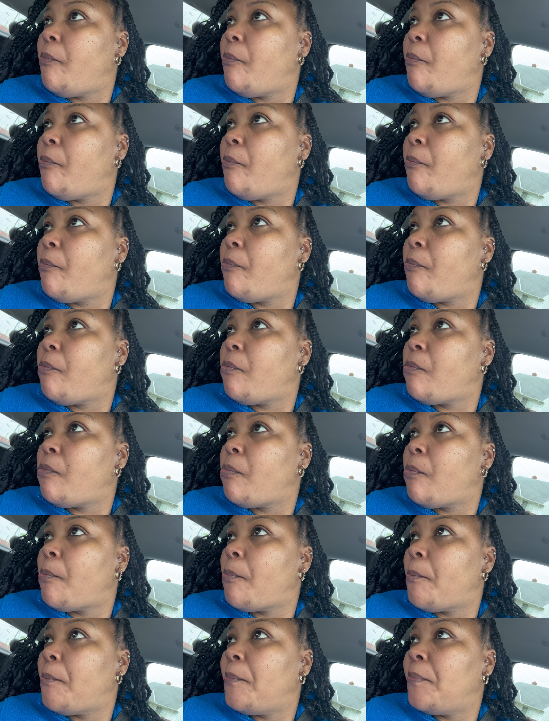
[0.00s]

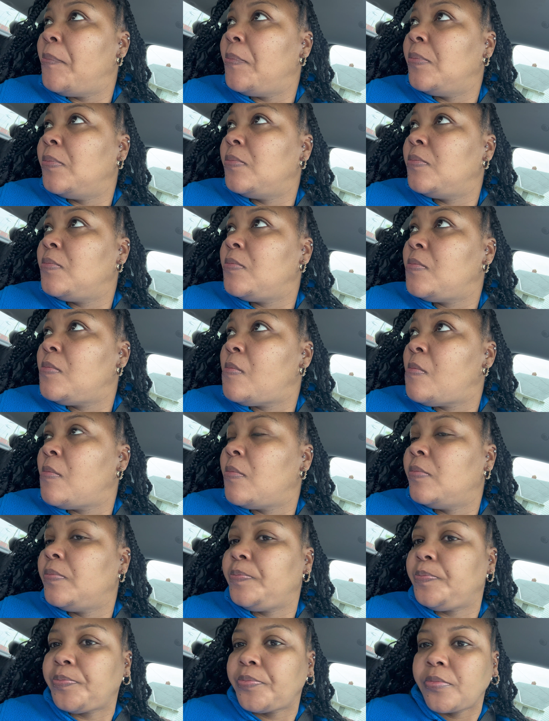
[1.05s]

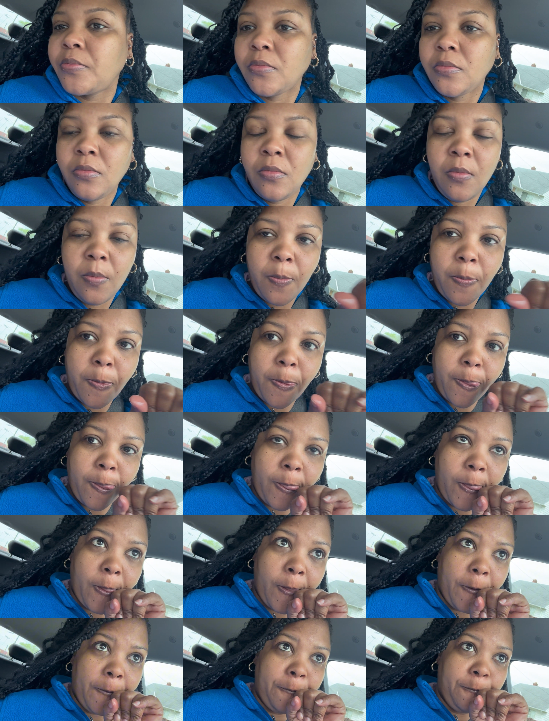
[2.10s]

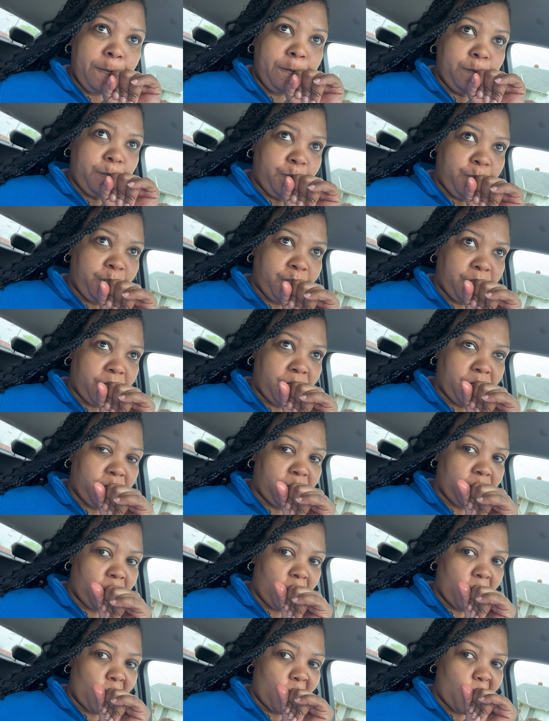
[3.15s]

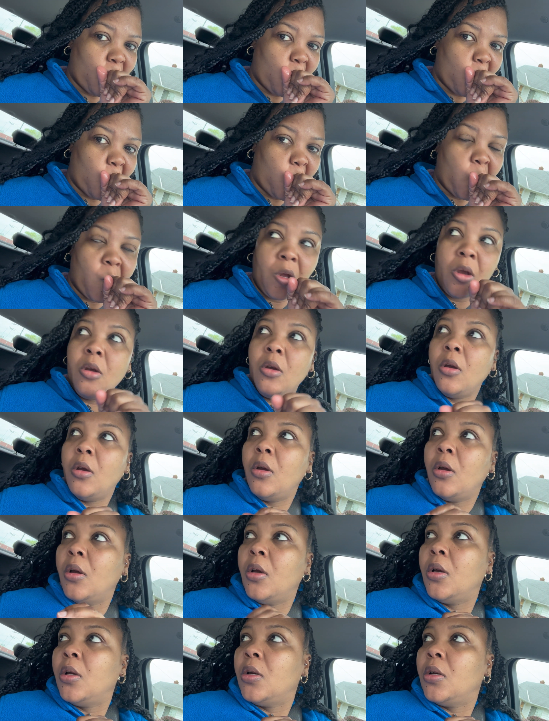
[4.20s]

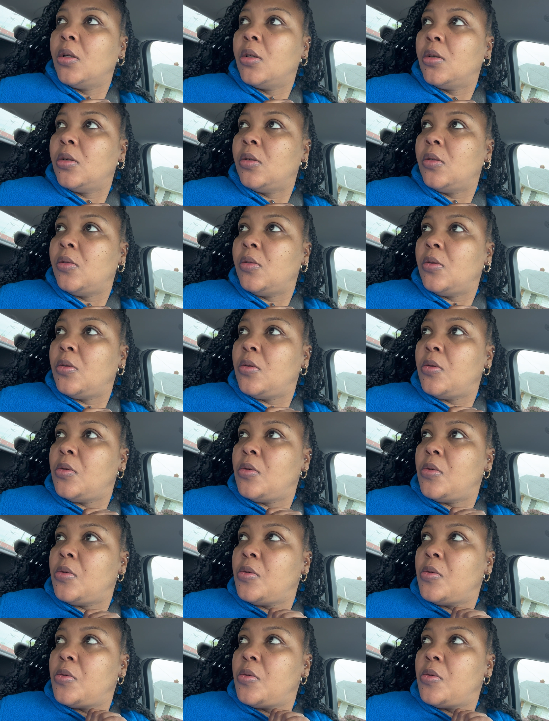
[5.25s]
[no speech]